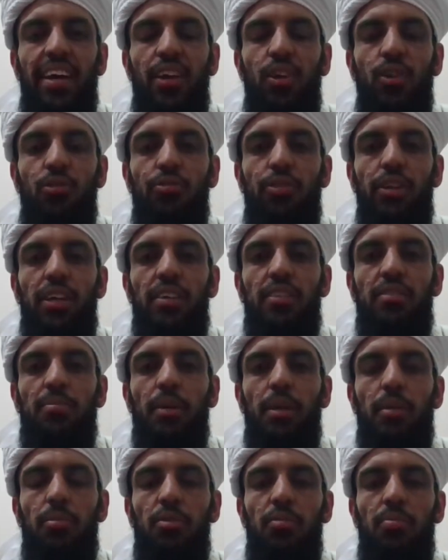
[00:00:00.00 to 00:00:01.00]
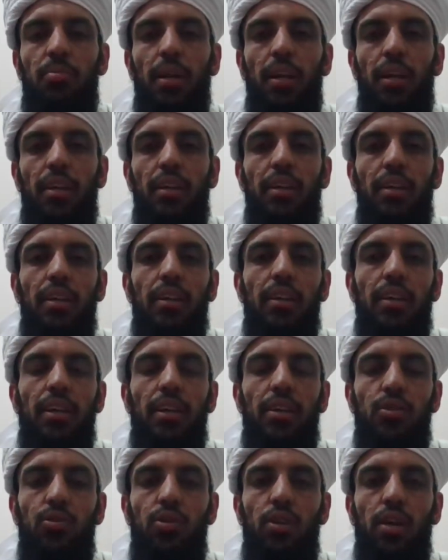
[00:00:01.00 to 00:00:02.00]
friends, my name is Bilal Khan,
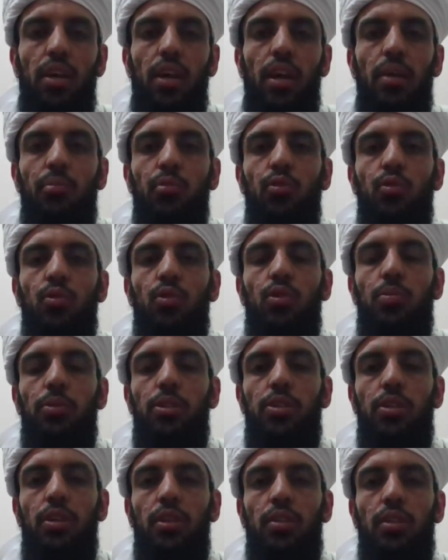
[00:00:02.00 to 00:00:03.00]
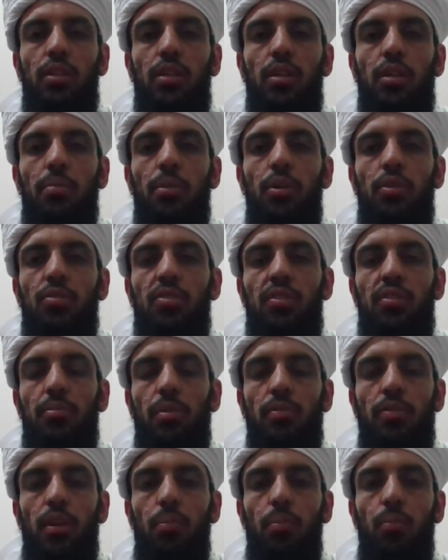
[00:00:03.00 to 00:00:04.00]
and today I'm going to be talking about some
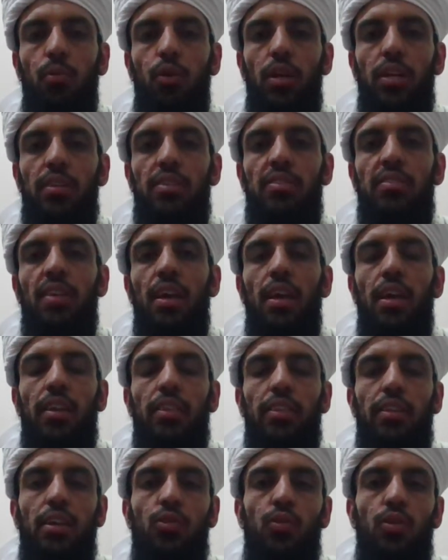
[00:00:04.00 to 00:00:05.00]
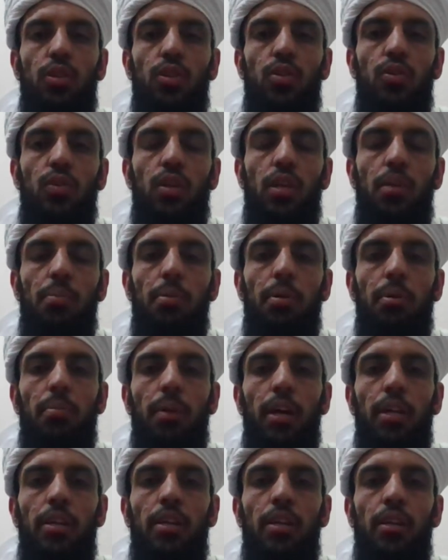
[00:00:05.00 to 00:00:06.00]
of the points that you need to keep in
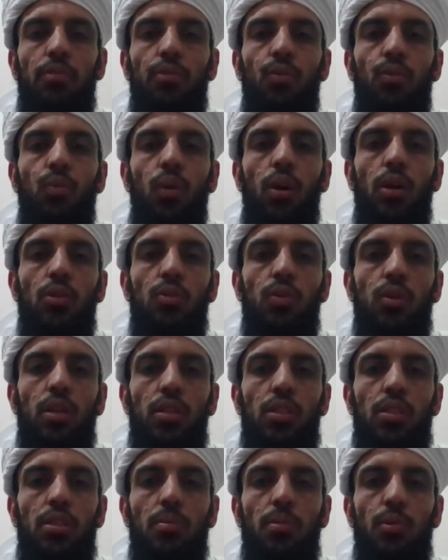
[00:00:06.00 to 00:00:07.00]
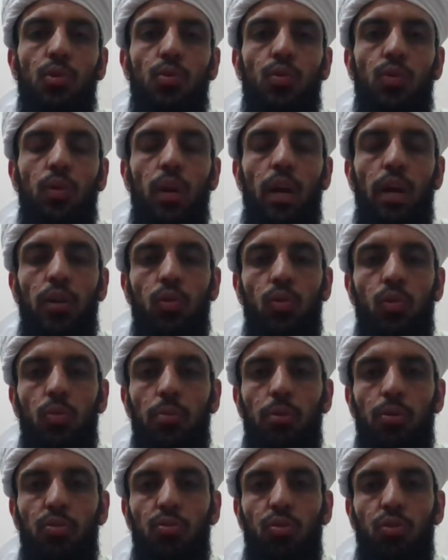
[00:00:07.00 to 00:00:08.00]
mind if you want to contribute to an
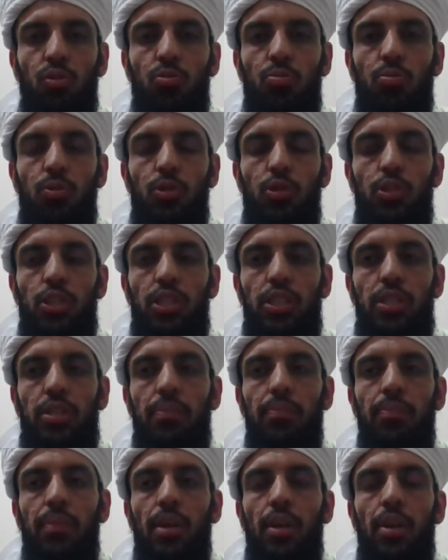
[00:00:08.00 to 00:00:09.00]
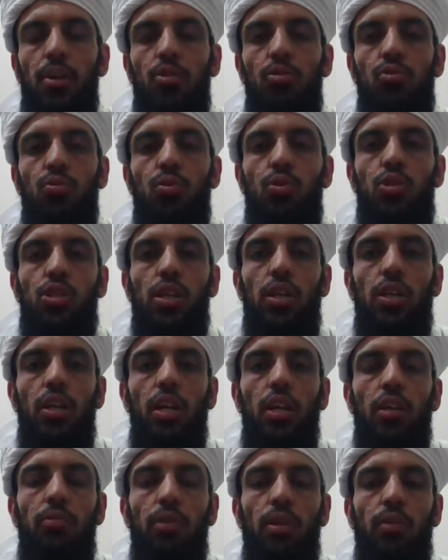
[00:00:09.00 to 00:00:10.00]
open source project. So
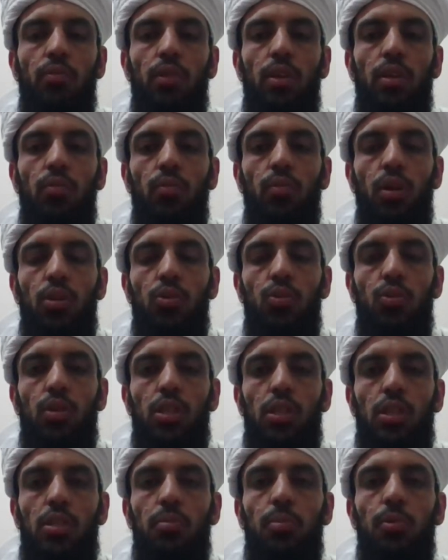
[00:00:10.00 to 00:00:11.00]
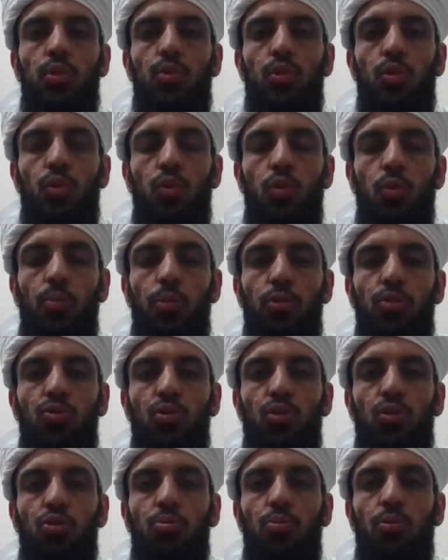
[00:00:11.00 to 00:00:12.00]
generally, when we want to contribute to an open
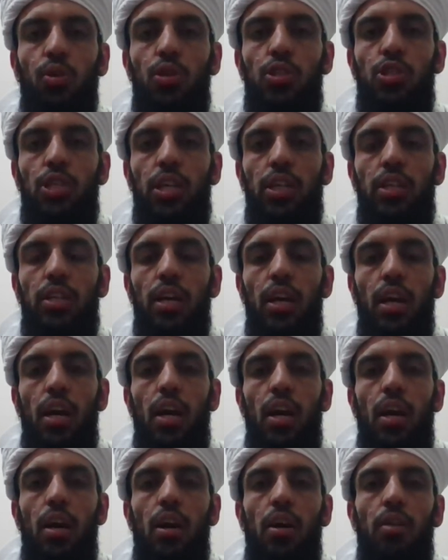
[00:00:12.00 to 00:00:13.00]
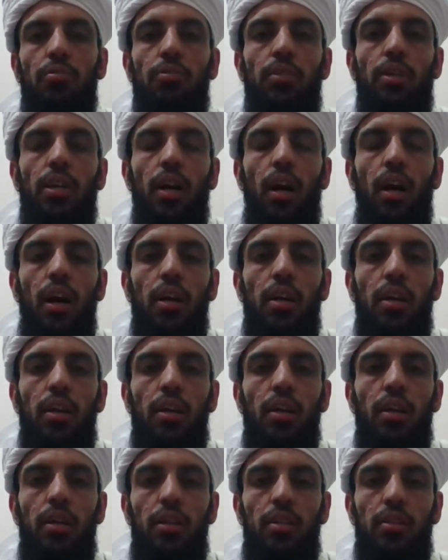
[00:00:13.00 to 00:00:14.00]
source project,
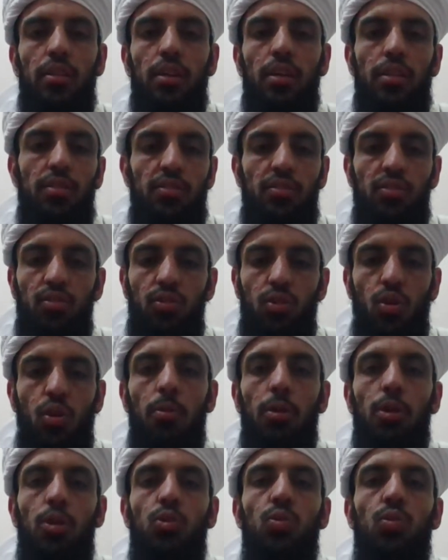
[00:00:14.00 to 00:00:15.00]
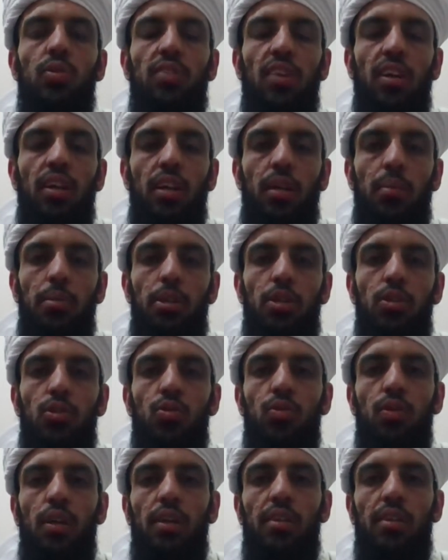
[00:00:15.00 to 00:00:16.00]
the common tools are recommended
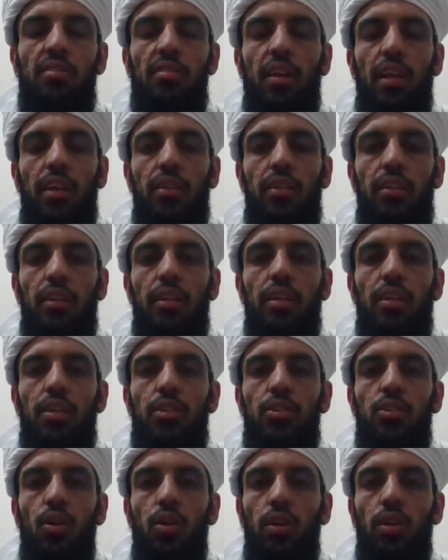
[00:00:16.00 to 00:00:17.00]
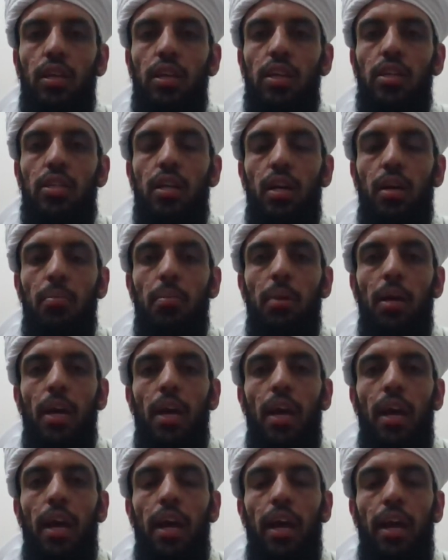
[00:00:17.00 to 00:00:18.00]
to us like the Git or GitHub,
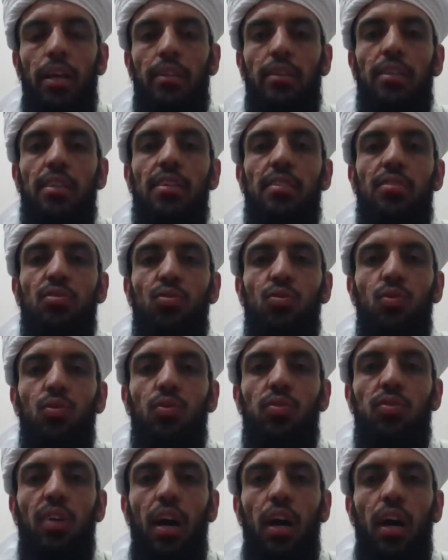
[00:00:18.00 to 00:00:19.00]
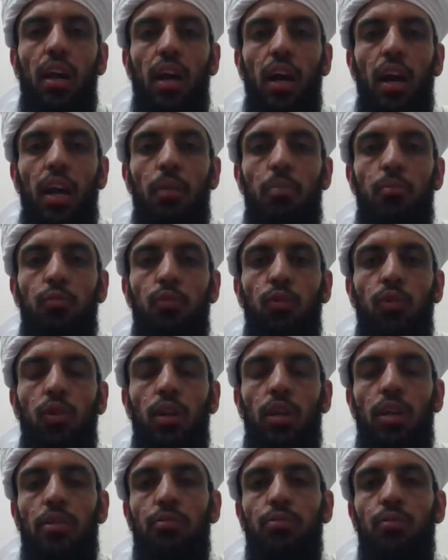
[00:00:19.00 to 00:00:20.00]
and these tools are helpful
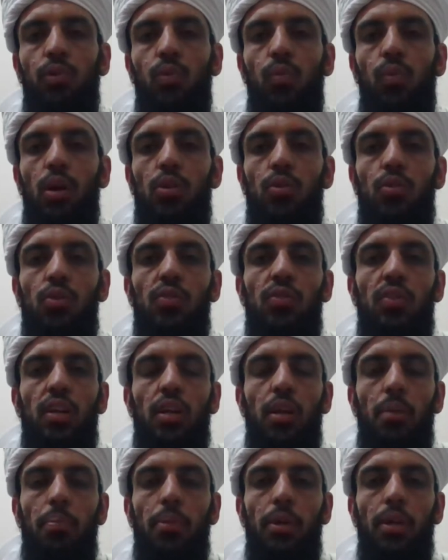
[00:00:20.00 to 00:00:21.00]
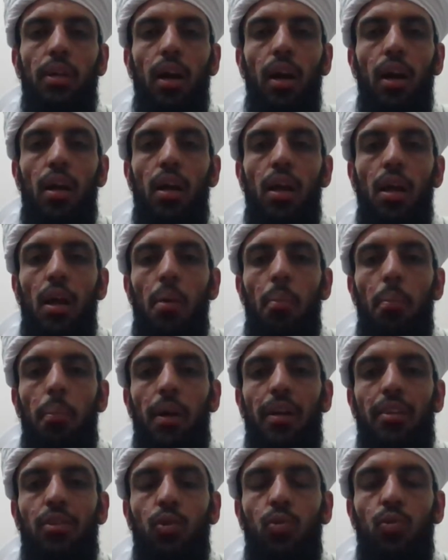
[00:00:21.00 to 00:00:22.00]
if you want to send a PR.
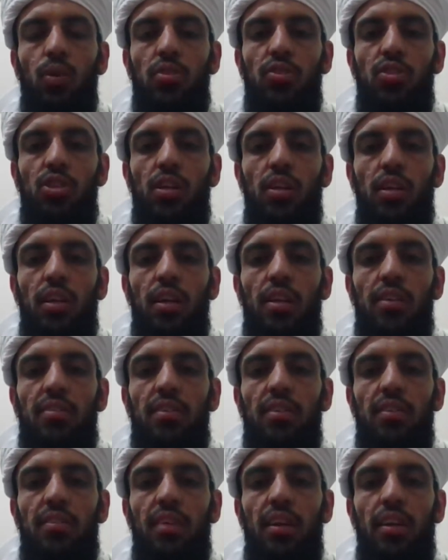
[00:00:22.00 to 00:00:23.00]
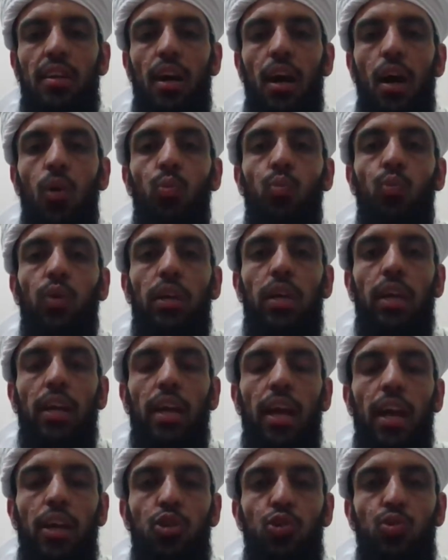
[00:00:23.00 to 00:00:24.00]
But the question arises that how we can
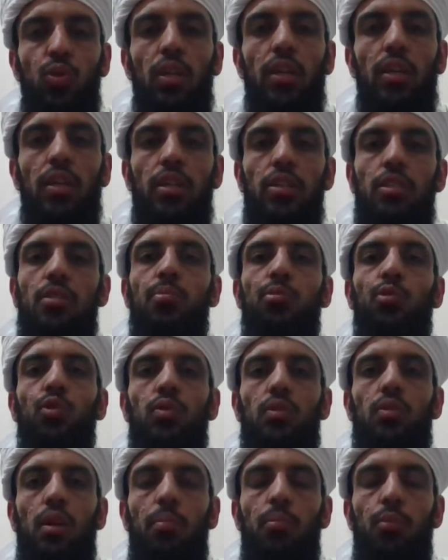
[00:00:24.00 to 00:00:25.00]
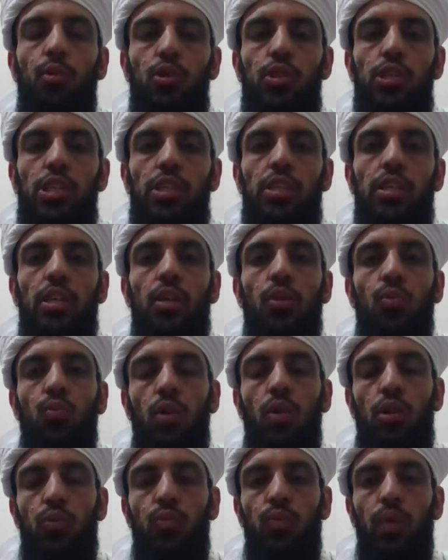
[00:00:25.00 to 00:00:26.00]
actually contribute to a project, in
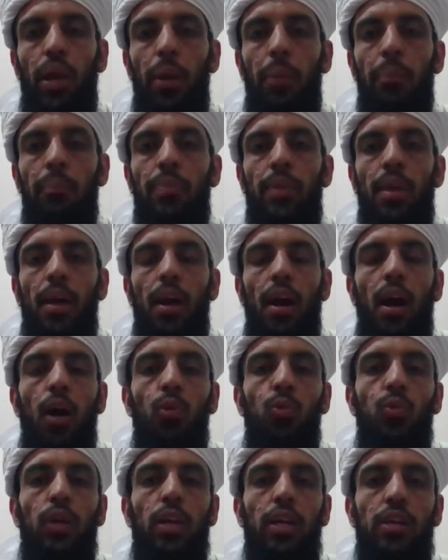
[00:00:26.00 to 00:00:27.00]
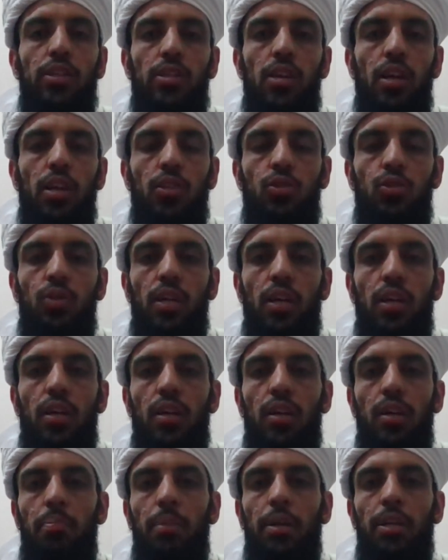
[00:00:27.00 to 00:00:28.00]
what way, how we can talk to the
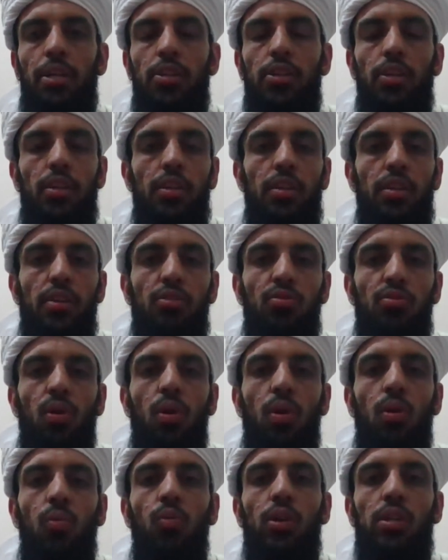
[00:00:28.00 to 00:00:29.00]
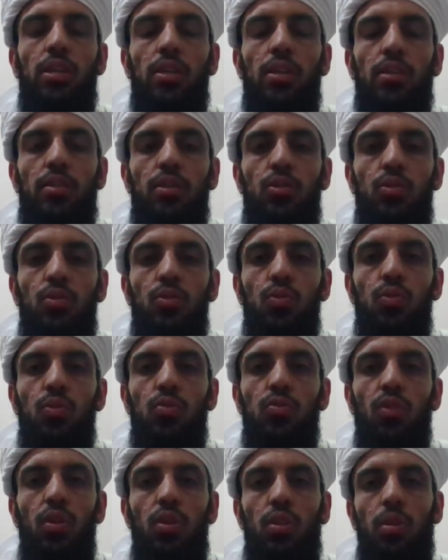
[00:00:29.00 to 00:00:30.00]
maintainers, or what are the
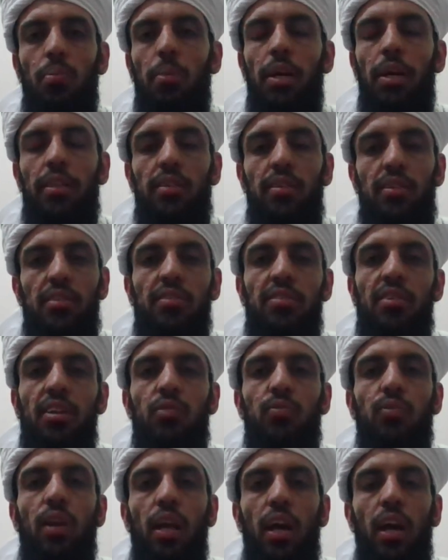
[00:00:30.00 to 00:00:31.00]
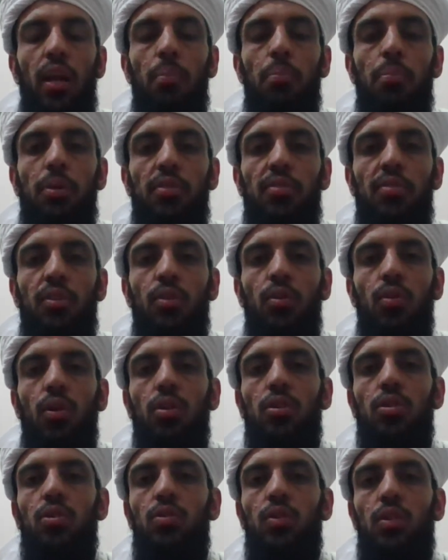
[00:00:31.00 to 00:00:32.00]
tools or the methods that will help us in
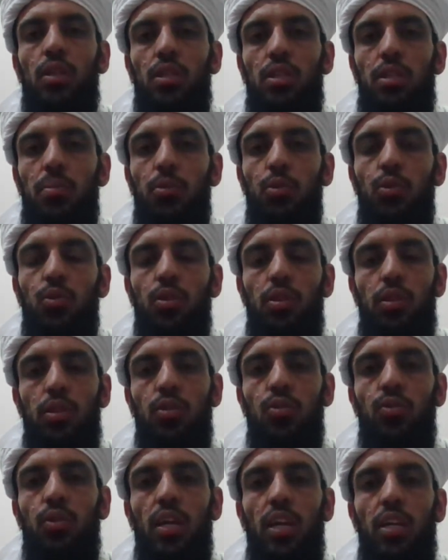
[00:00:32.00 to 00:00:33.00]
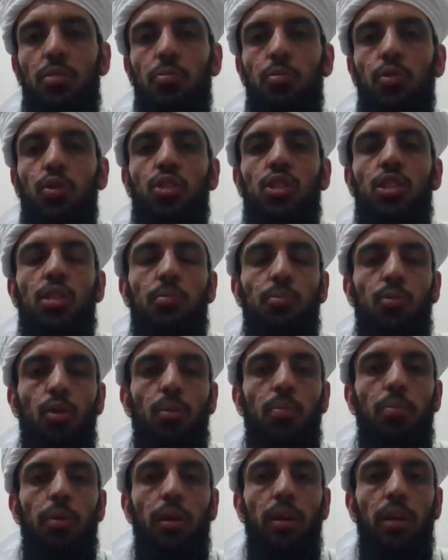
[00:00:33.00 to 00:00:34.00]
order to contribute into that project
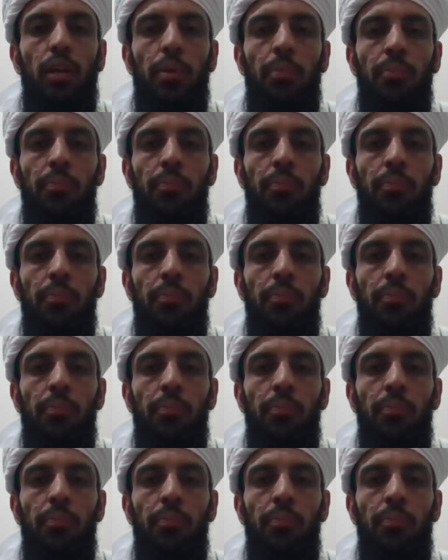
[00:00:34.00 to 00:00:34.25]
properly,